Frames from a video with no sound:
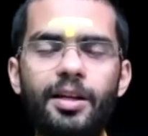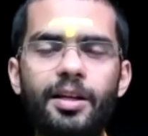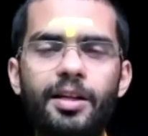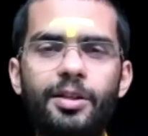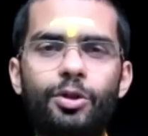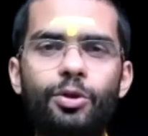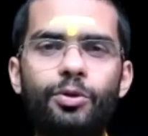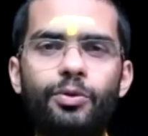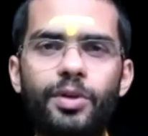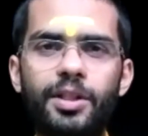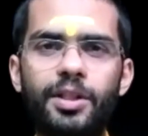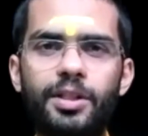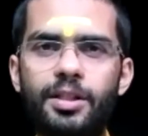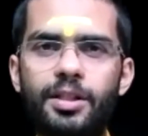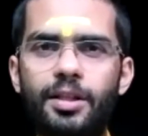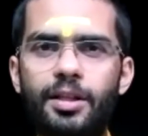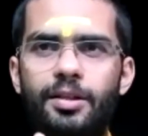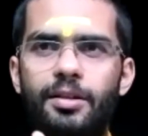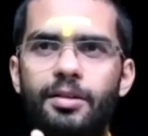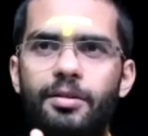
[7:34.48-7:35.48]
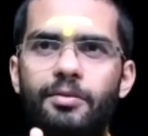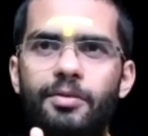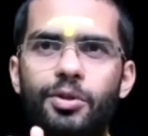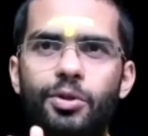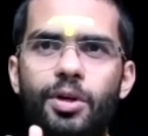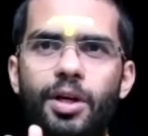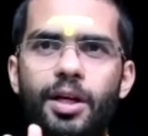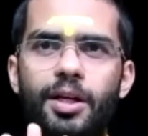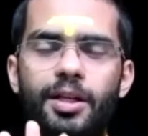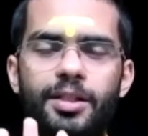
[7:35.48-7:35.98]
So first, we
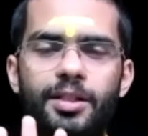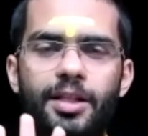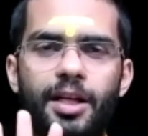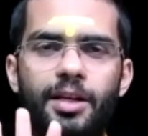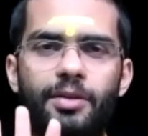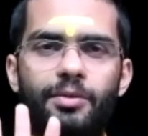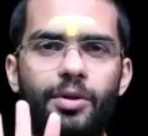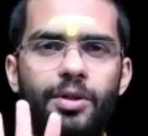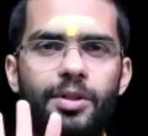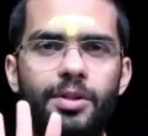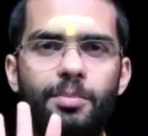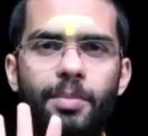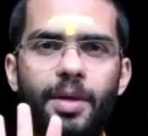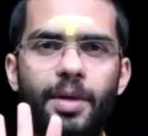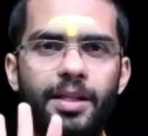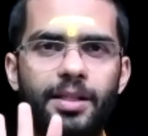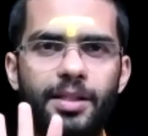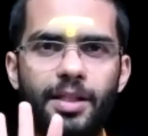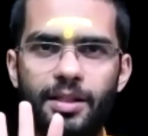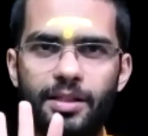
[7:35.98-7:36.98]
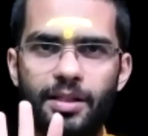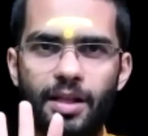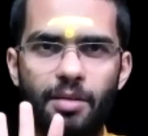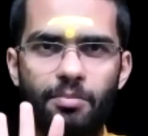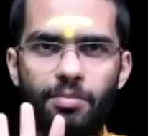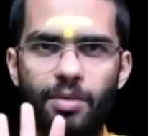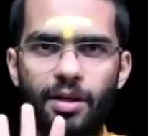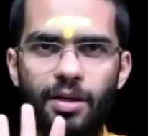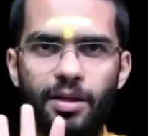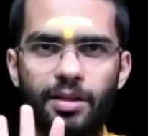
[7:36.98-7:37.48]
should understand for space
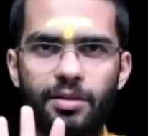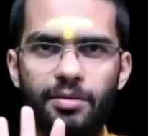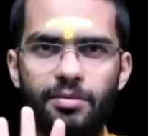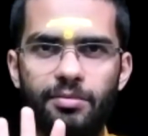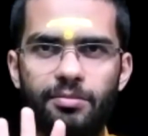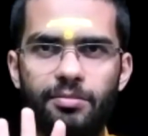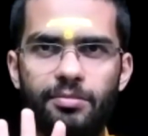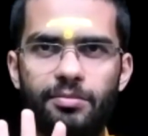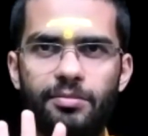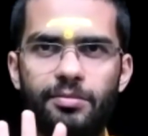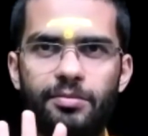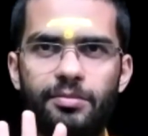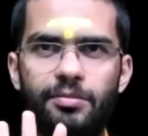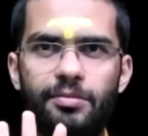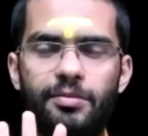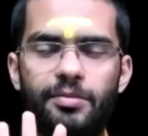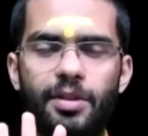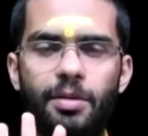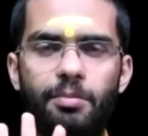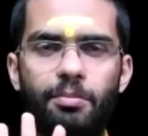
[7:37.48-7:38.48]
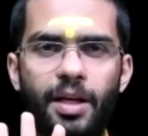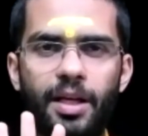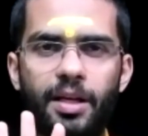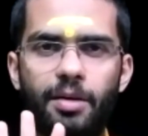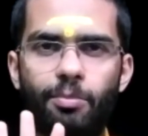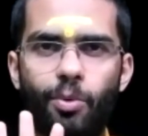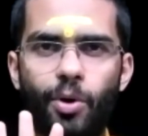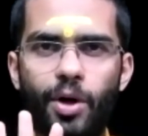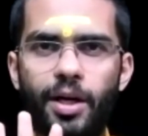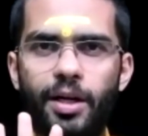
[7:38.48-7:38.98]
example. The main
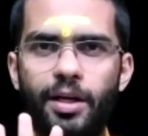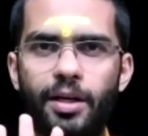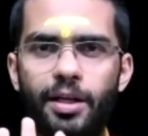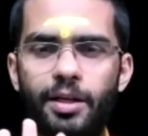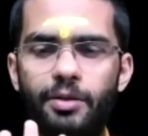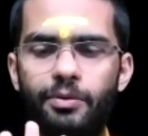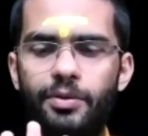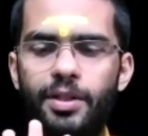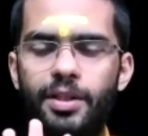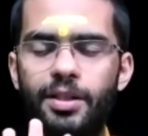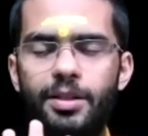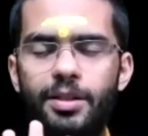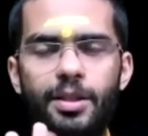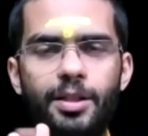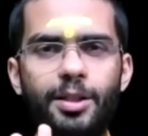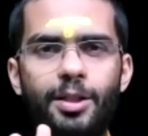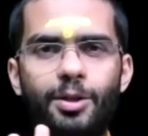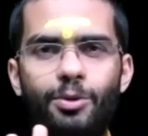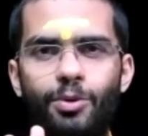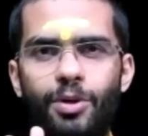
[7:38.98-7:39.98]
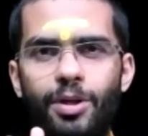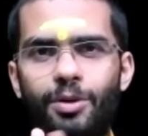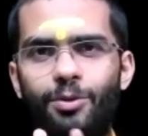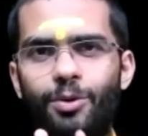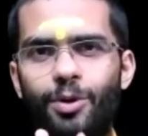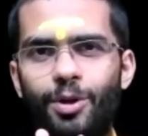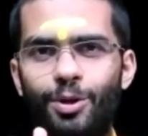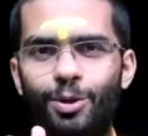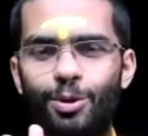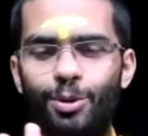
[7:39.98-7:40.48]
point, if this doesn't work
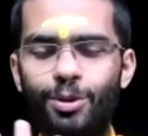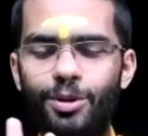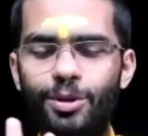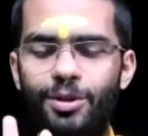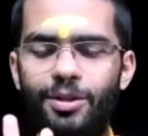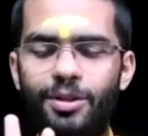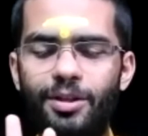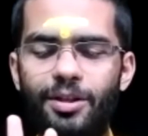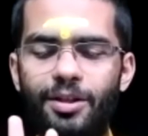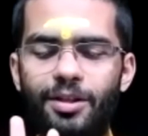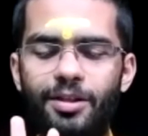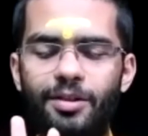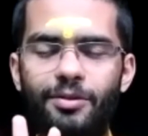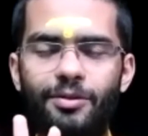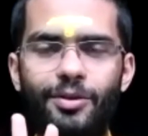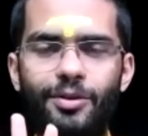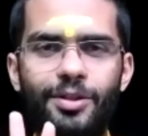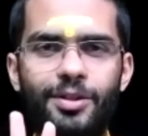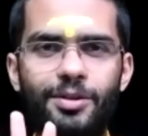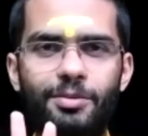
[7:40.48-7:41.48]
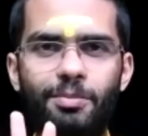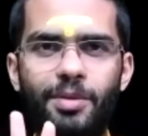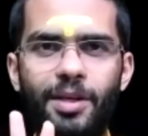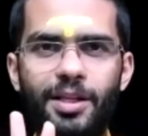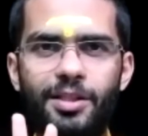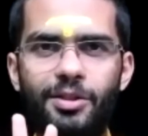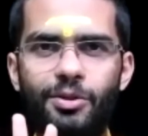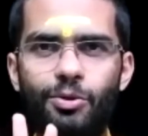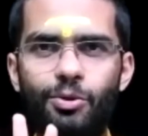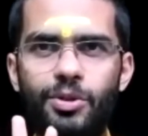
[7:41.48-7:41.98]
for you, for
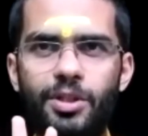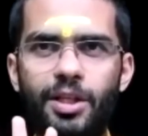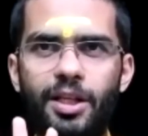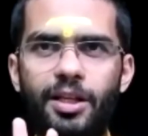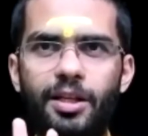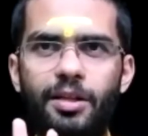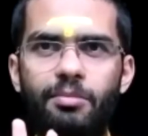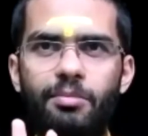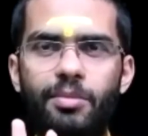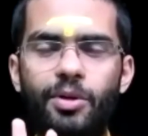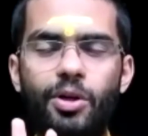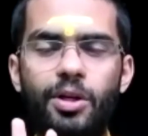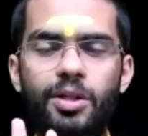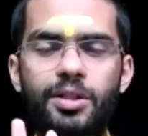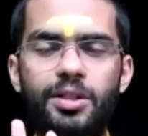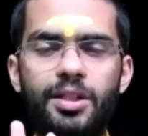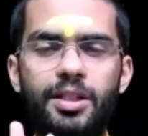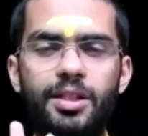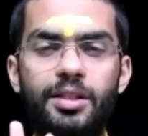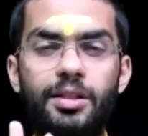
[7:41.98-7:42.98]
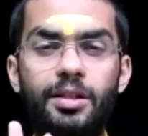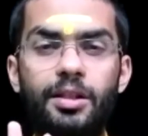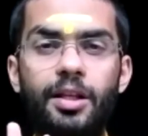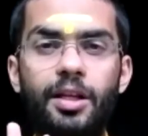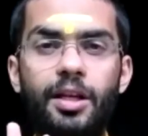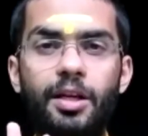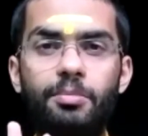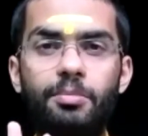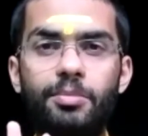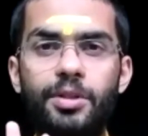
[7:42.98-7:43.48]
space you say, because it is
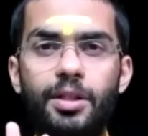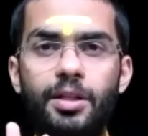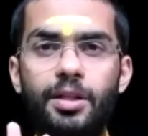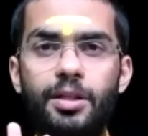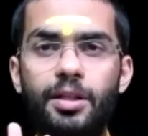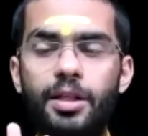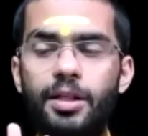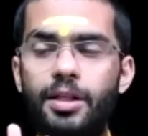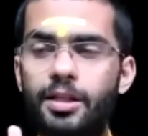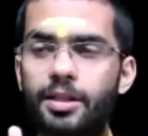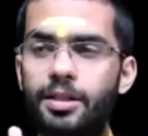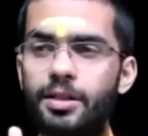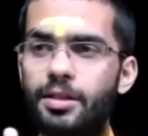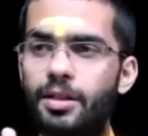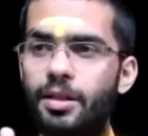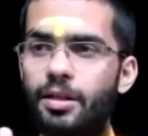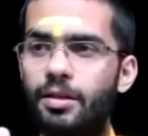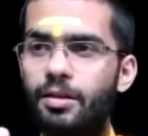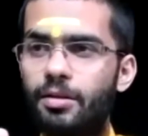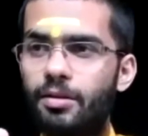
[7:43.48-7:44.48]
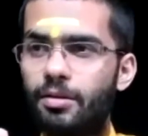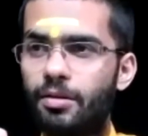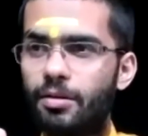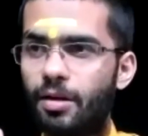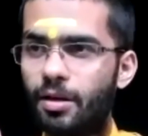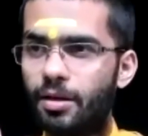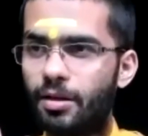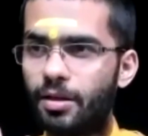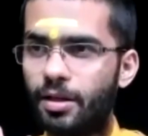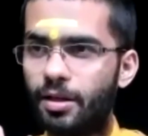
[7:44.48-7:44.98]
niramsha, it is
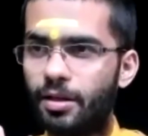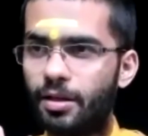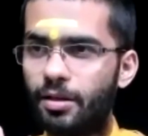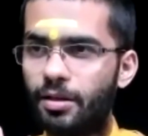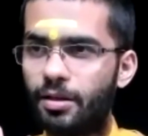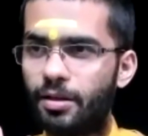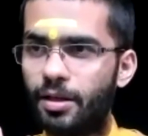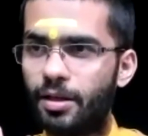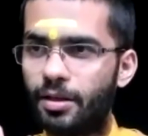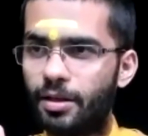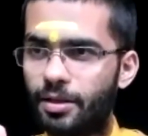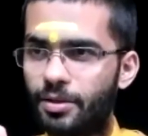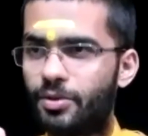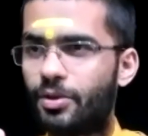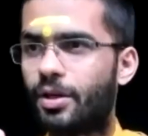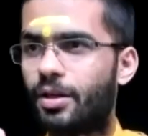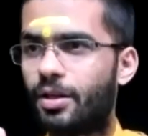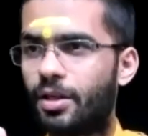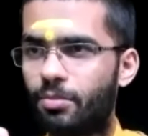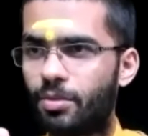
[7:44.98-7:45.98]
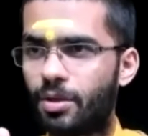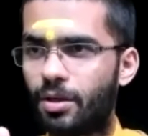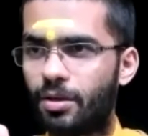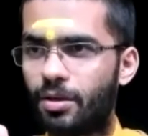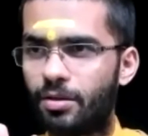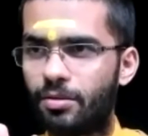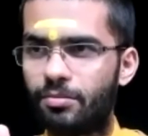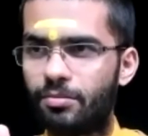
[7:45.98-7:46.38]
indestructible.